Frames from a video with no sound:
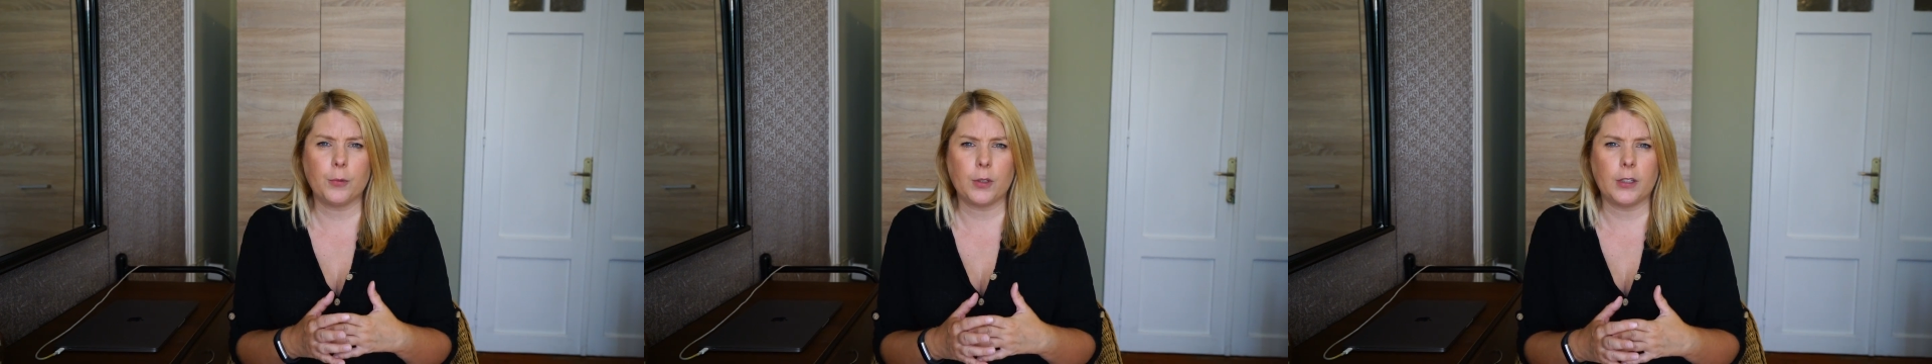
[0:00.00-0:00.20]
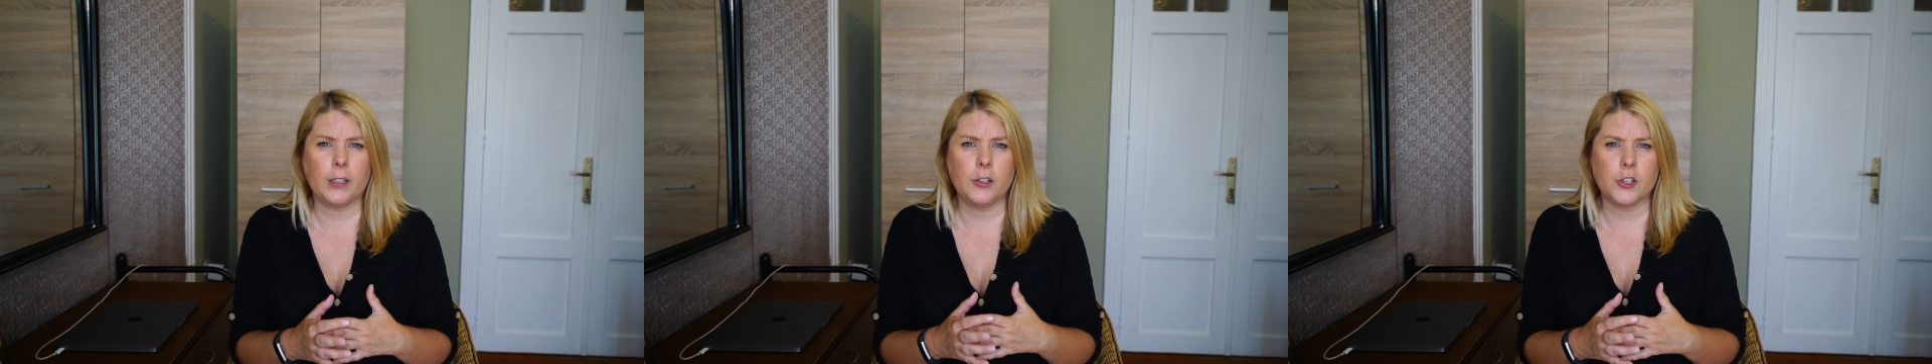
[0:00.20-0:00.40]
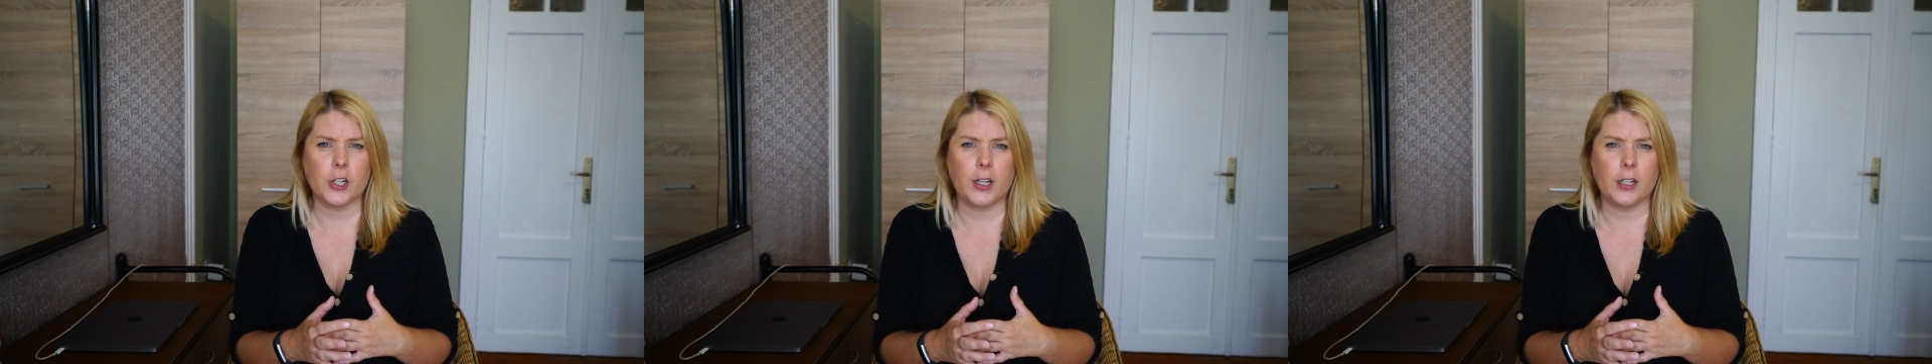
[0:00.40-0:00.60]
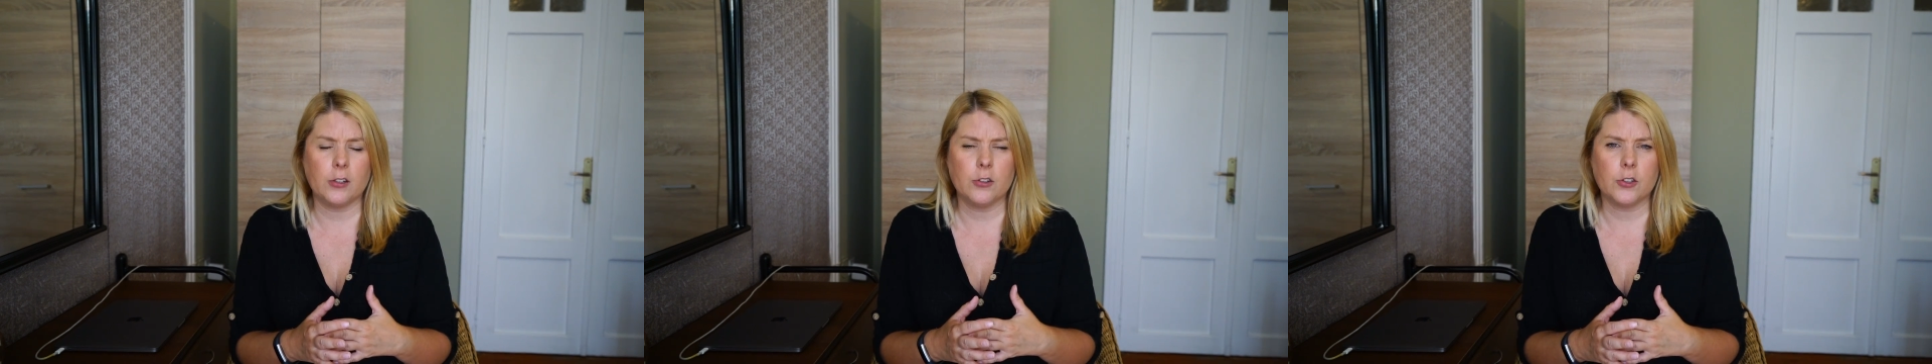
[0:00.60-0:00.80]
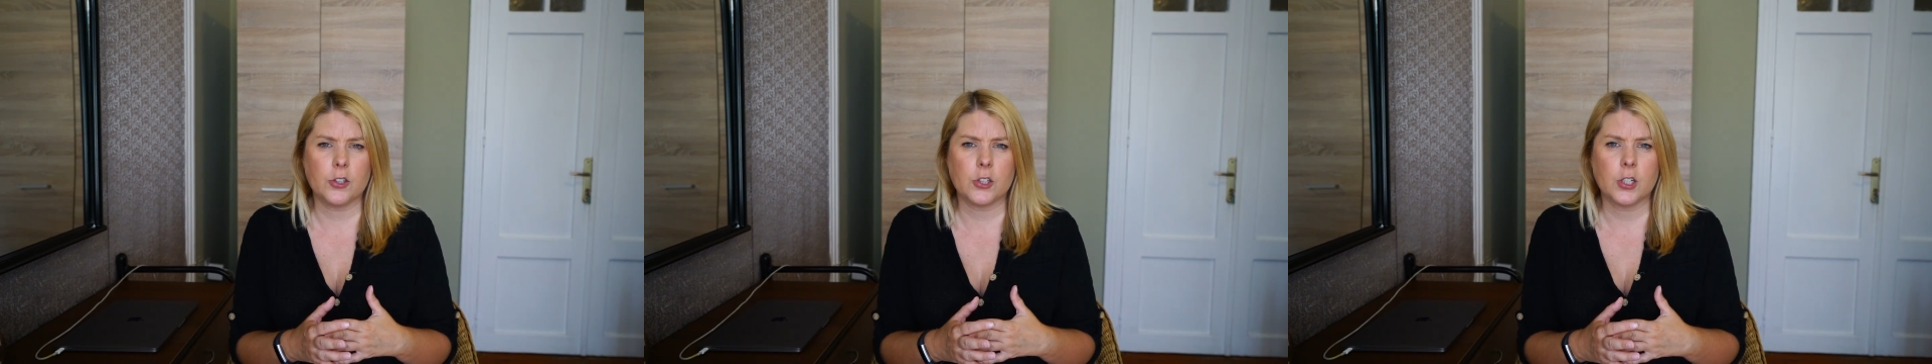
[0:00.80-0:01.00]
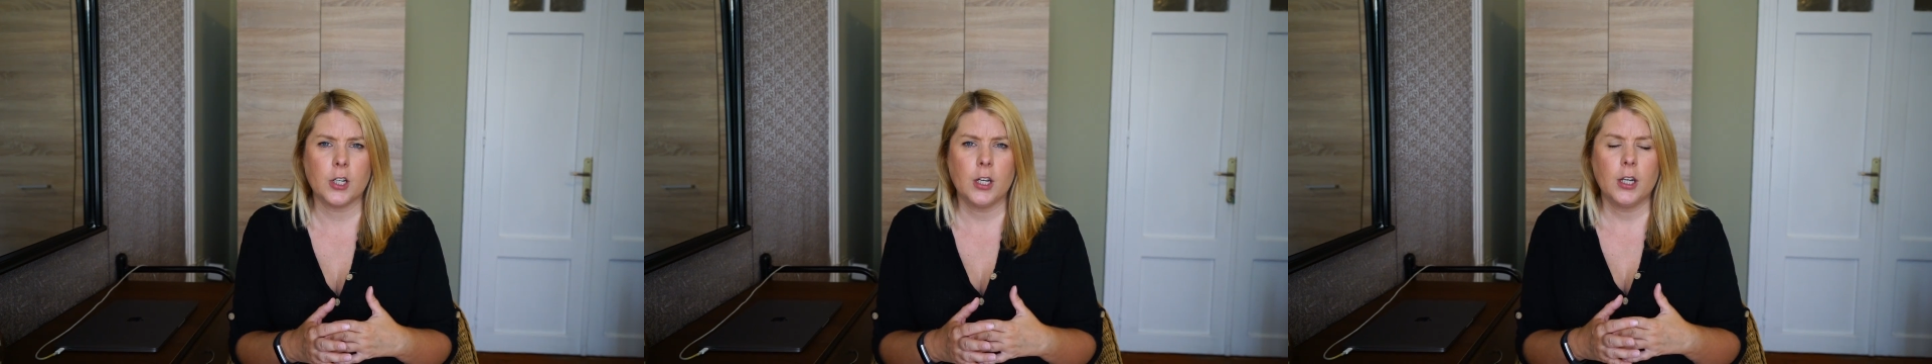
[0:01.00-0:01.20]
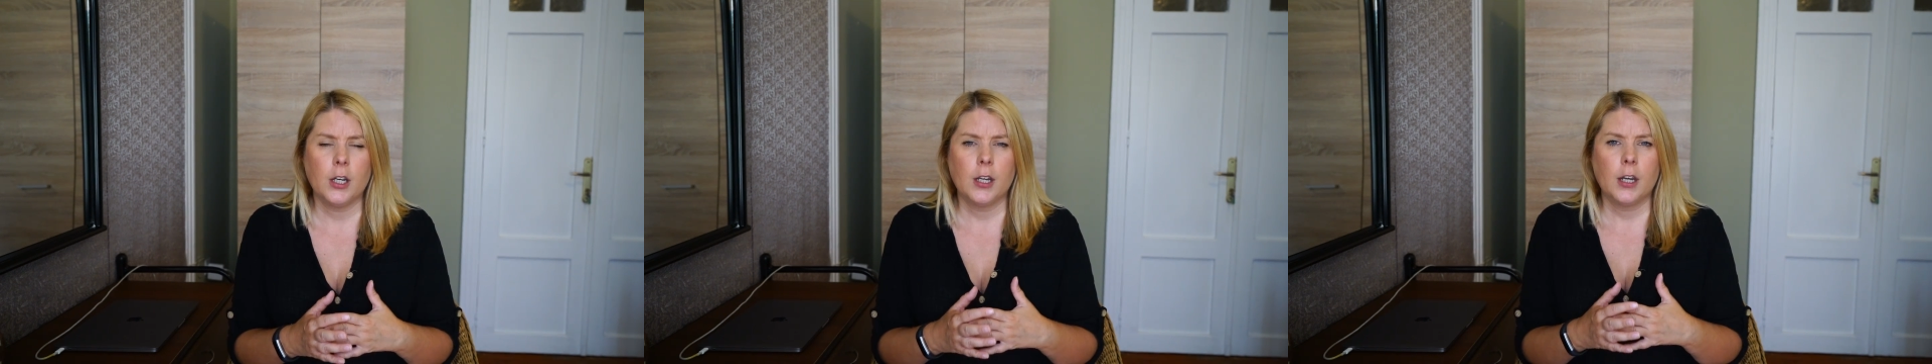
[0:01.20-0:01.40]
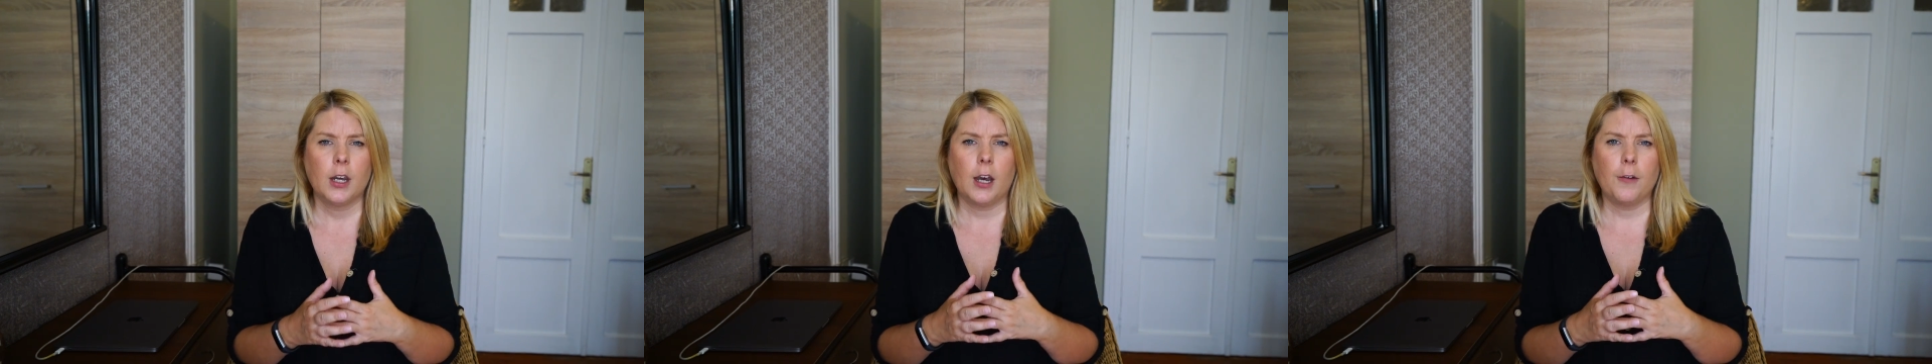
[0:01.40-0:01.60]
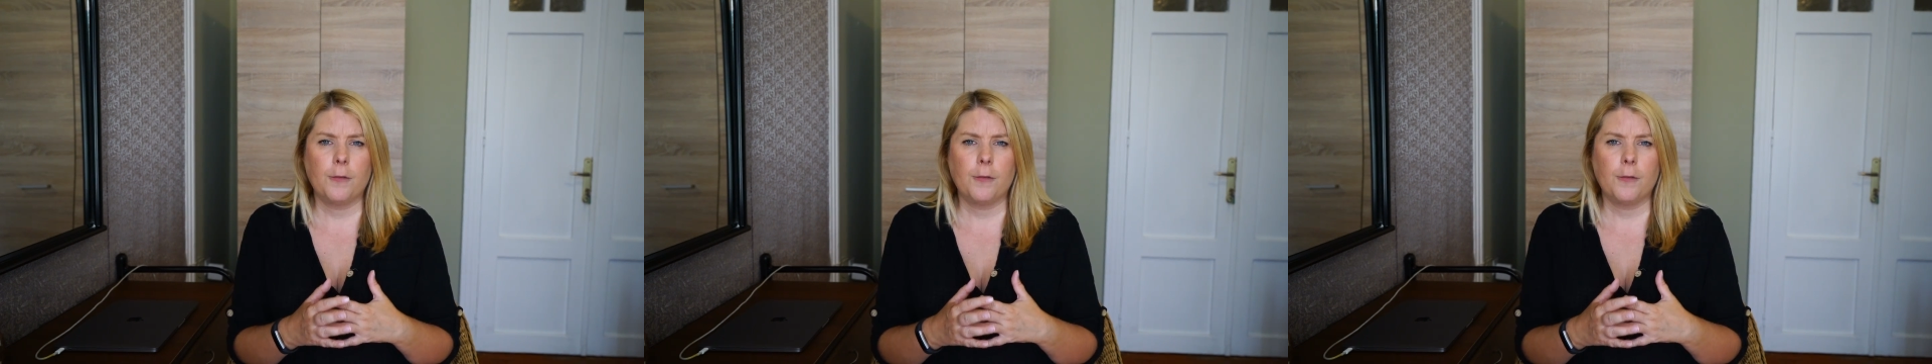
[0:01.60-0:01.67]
really changed. A